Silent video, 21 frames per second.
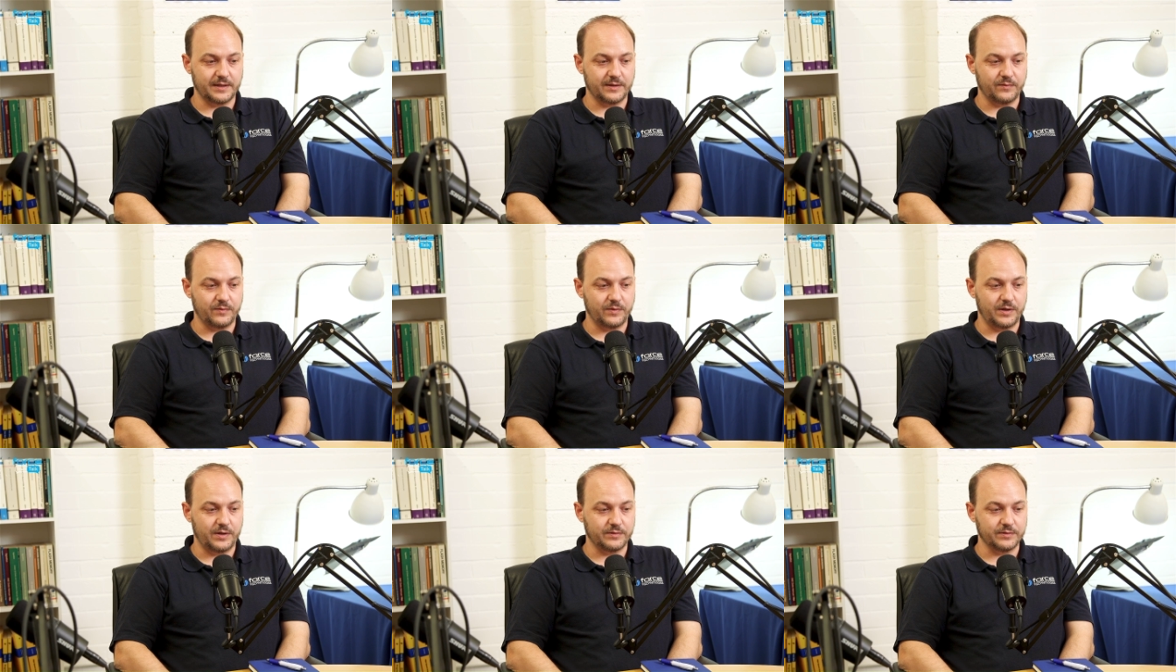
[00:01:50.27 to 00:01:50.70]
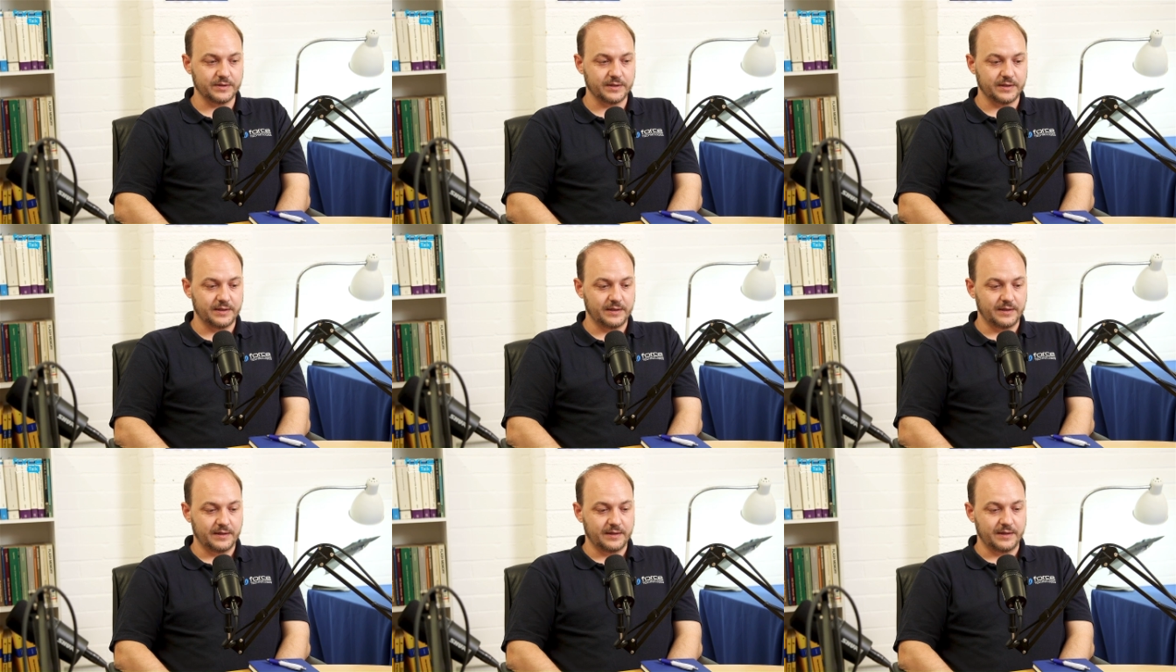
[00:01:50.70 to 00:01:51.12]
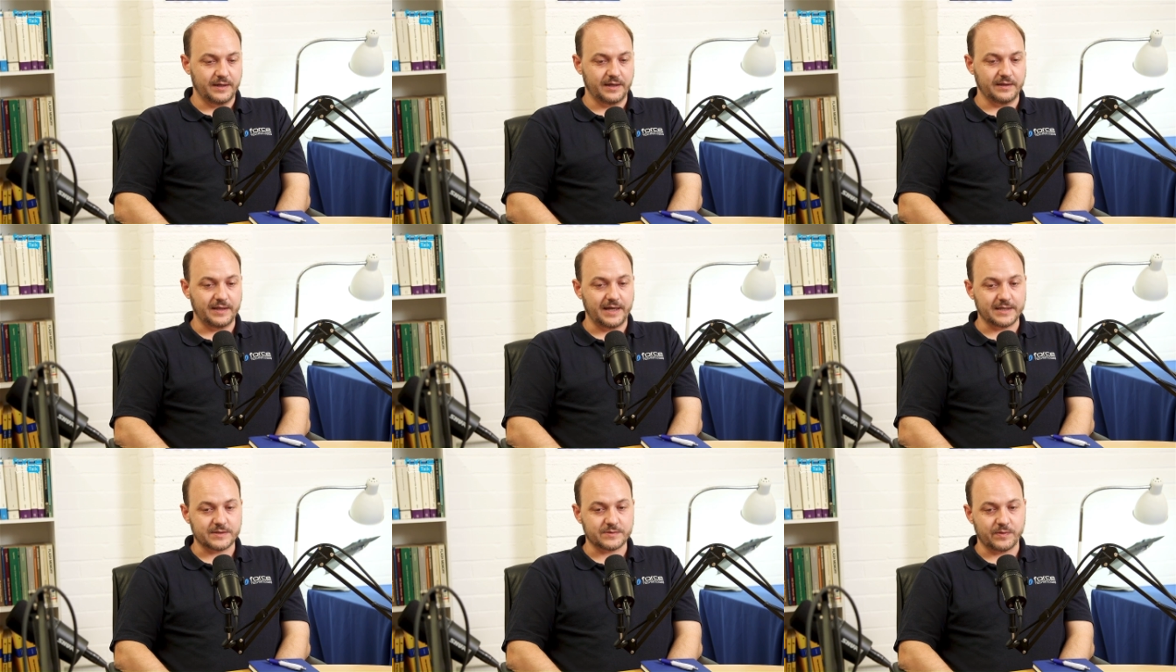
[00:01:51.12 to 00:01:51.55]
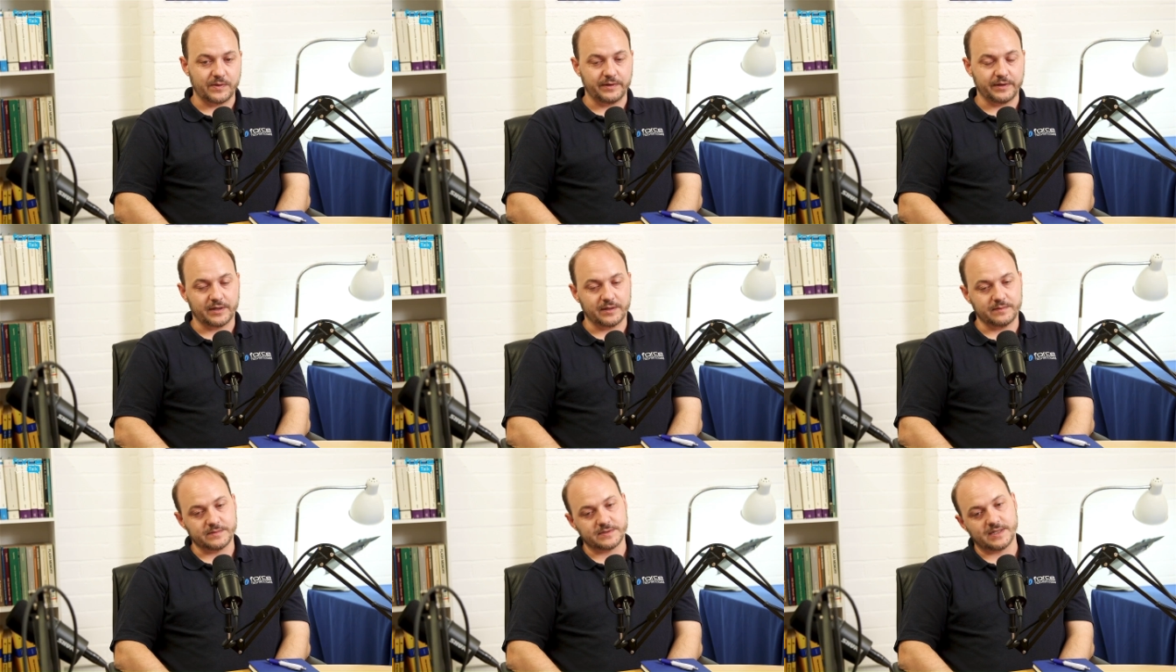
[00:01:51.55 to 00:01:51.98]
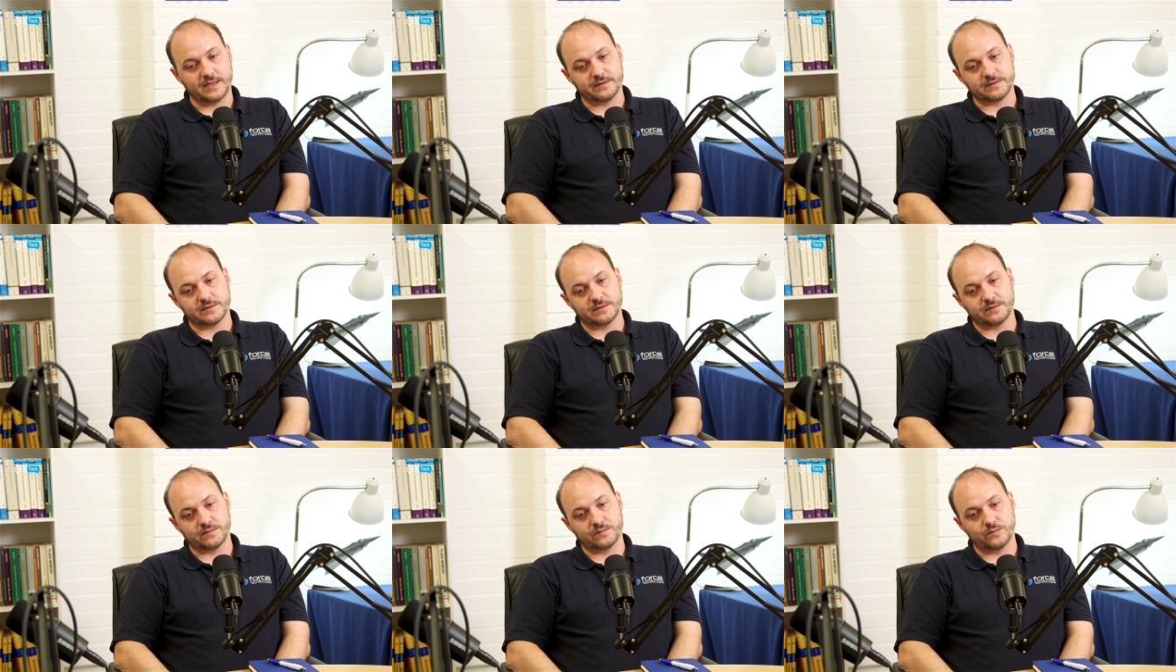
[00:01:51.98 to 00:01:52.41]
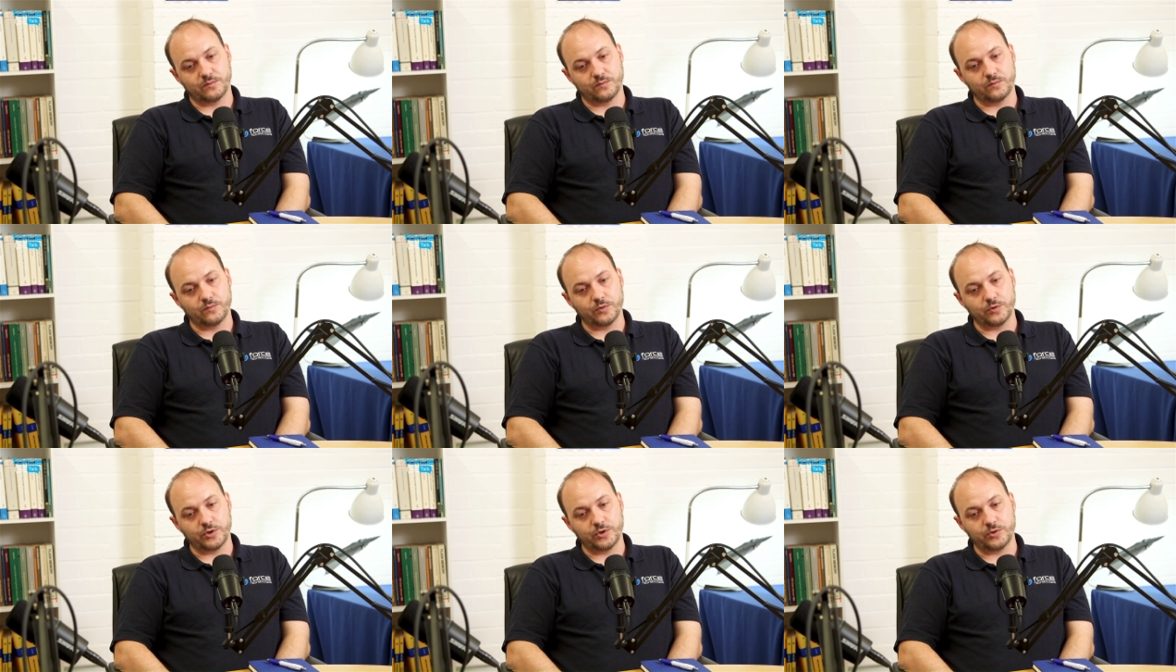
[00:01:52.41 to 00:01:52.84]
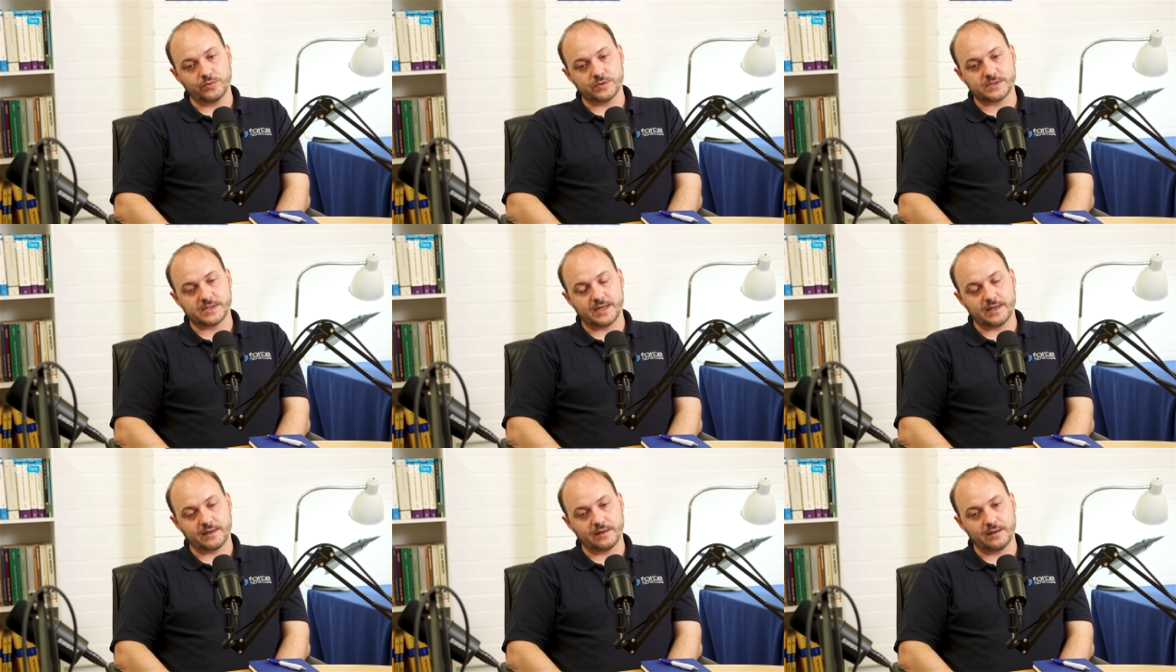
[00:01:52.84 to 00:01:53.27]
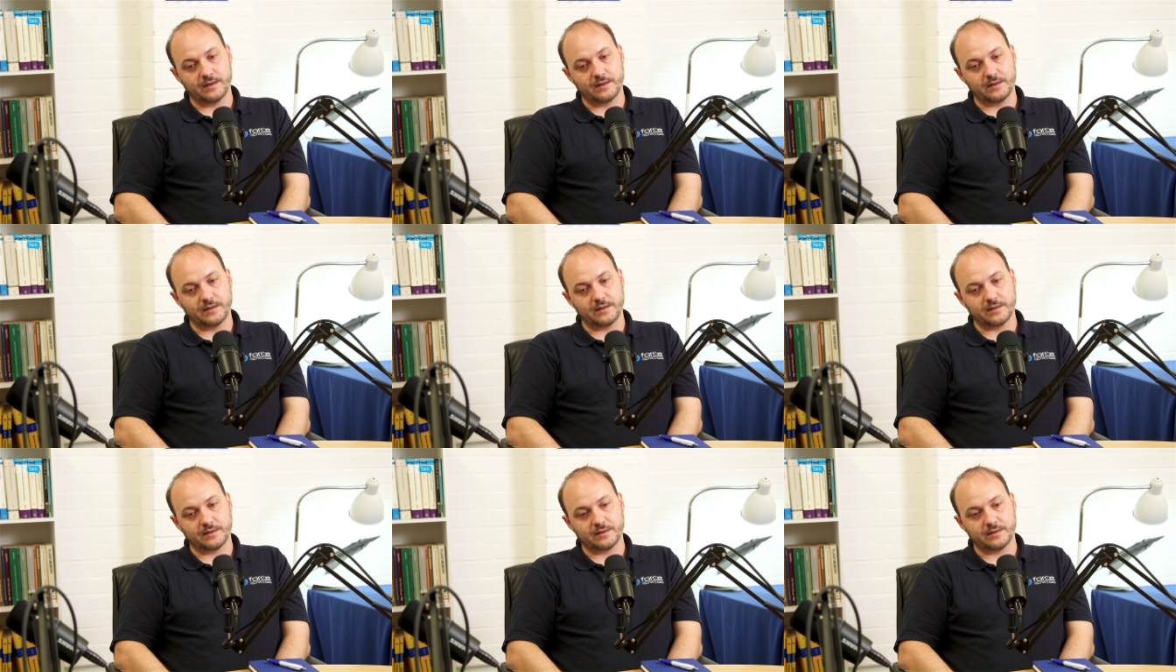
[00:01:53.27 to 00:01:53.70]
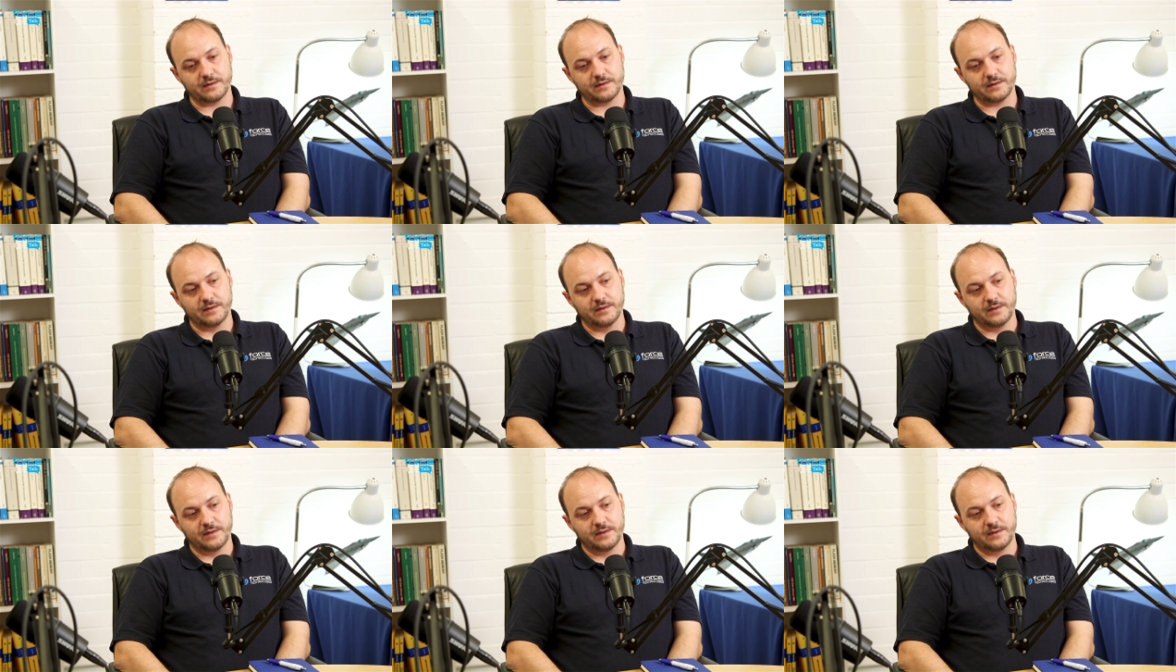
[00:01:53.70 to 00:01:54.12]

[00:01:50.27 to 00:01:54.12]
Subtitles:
world. And that's where it comes down to what you were saying earlier, that